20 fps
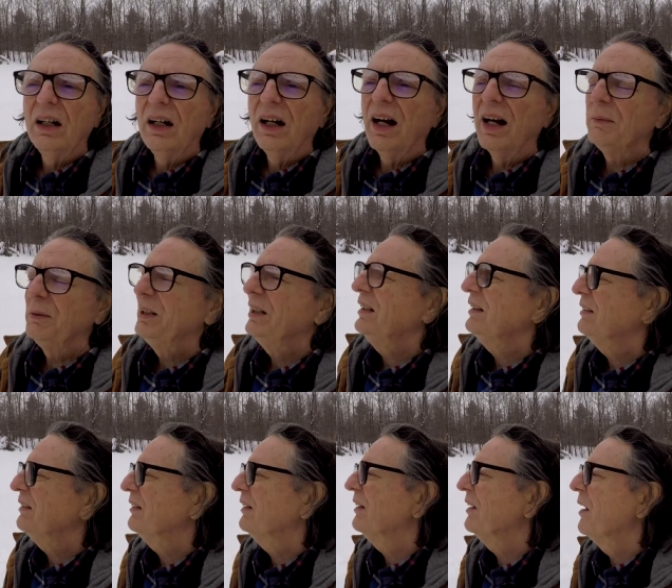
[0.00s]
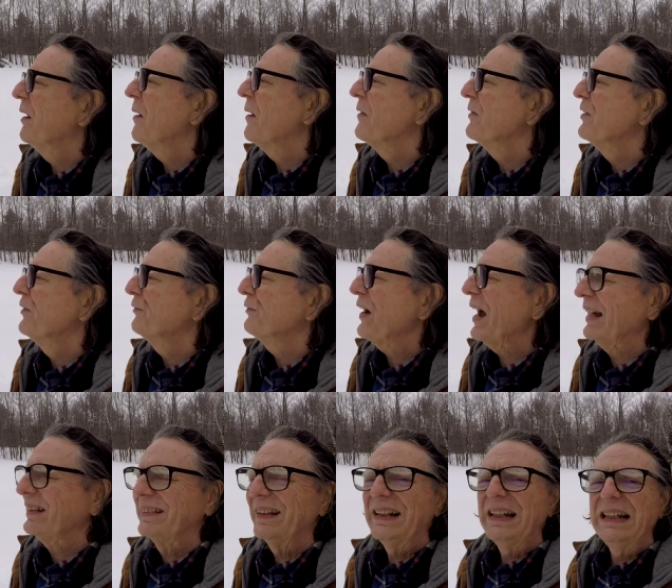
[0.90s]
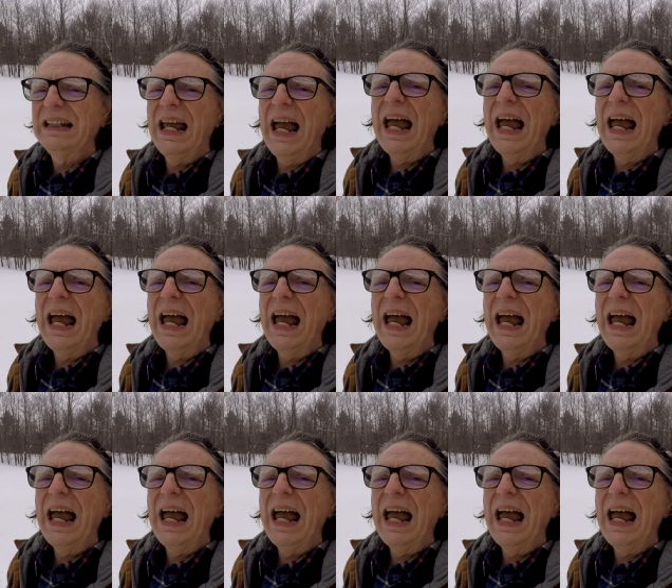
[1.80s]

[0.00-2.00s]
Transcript: I mean, the fact that it